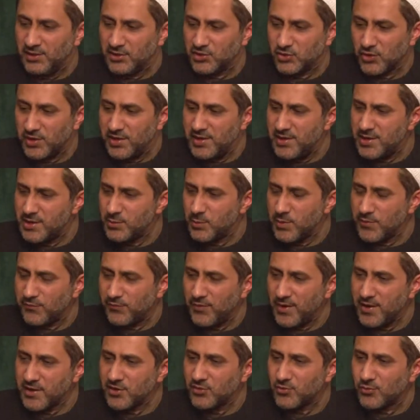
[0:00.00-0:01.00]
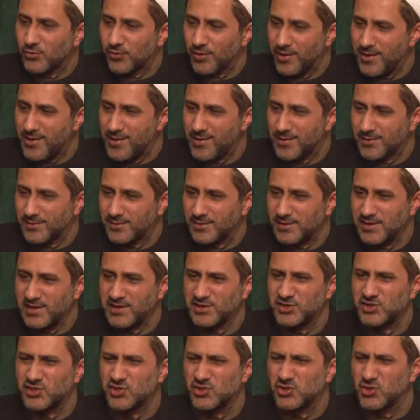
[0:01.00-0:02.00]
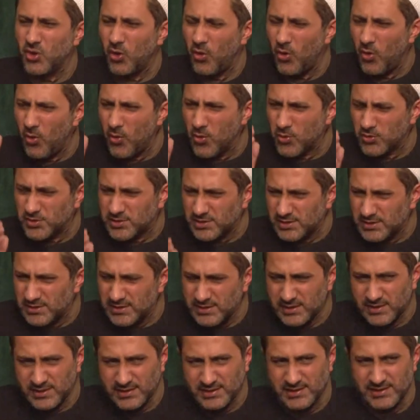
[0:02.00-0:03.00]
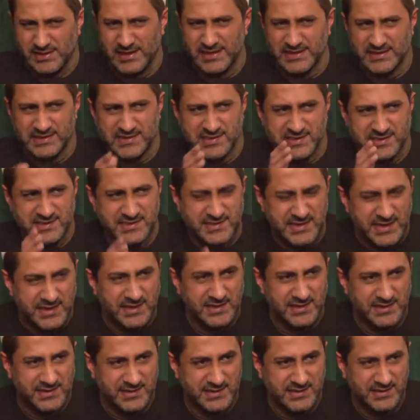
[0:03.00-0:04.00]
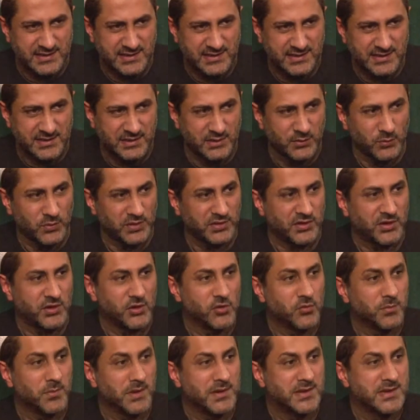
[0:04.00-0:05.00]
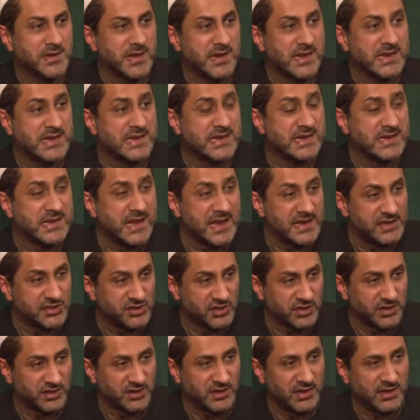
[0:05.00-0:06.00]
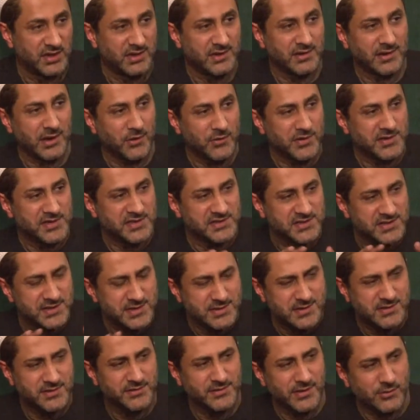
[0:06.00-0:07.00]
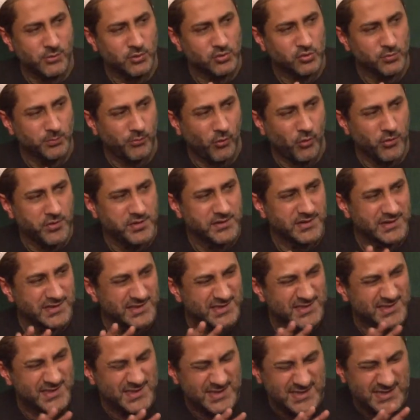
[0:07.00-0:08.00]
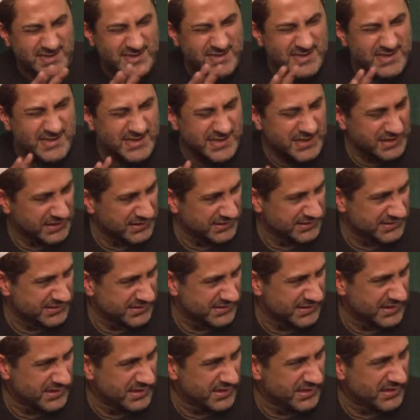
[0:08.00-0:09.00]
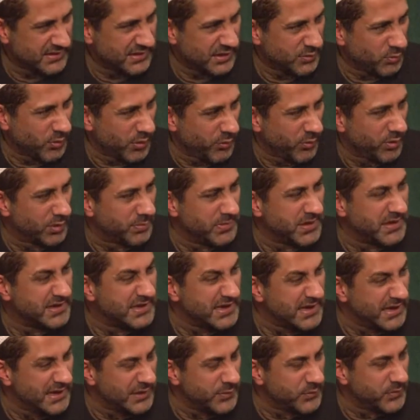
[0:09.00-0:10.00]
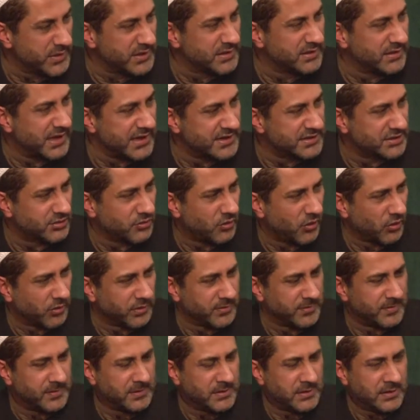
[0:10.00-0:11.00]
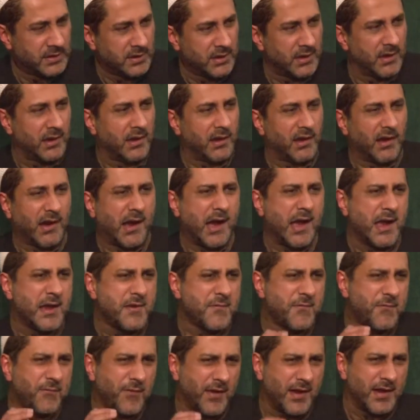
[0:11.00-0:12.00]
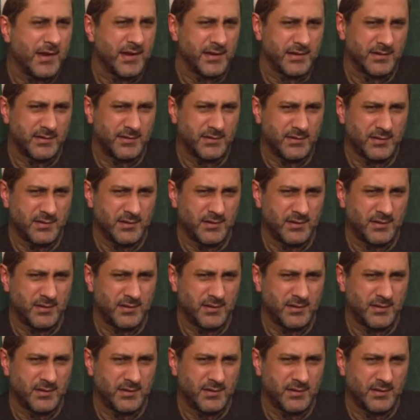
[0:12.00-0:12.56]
So here we find Quran is totally in sync with human nature. Now it is here that I want to point at certain things that we will be dealing with later on. I find